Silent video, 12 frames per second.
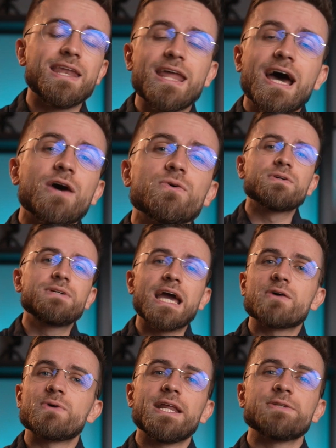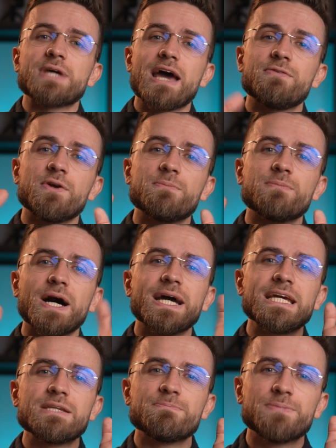And now get ready to have your
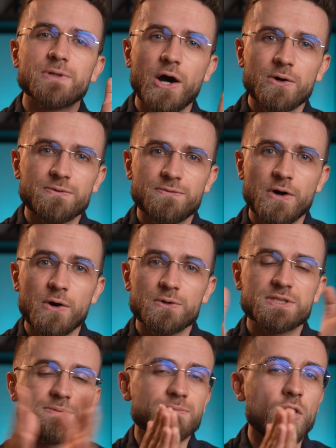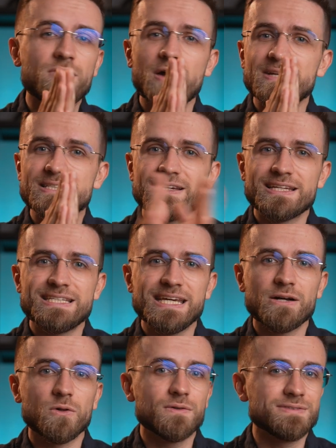mind blown, folks. Movavi's got a
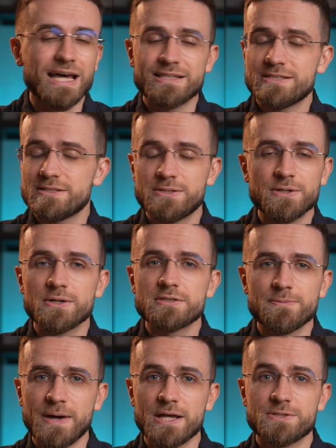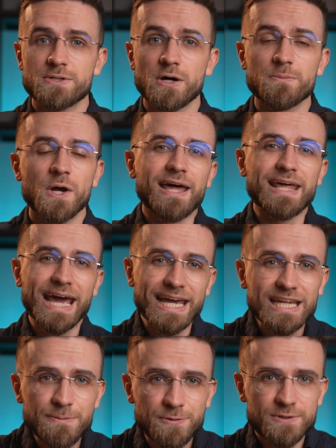deal that's too good to pass up. An
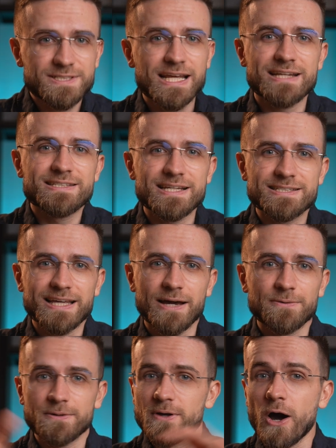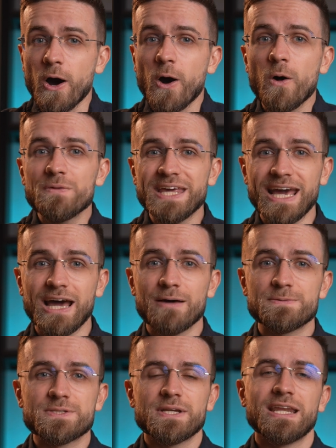80% discount on all the
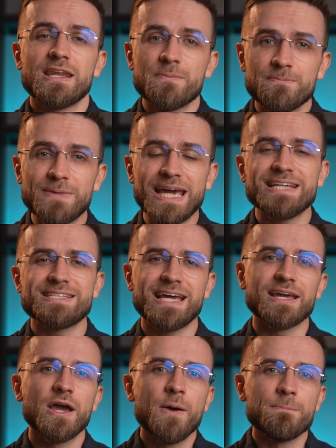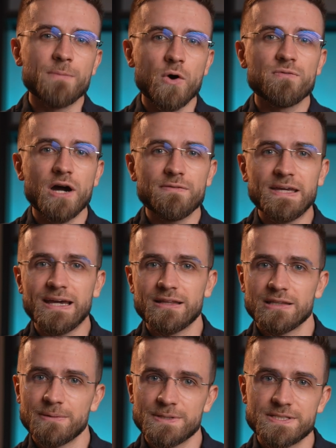apps and an amazing Movavi
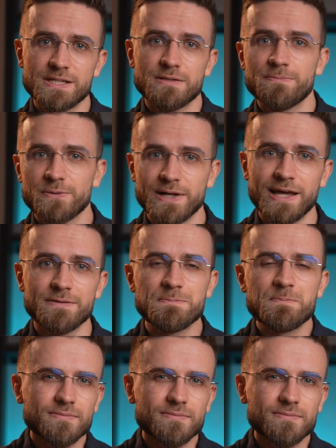Unlimited plan.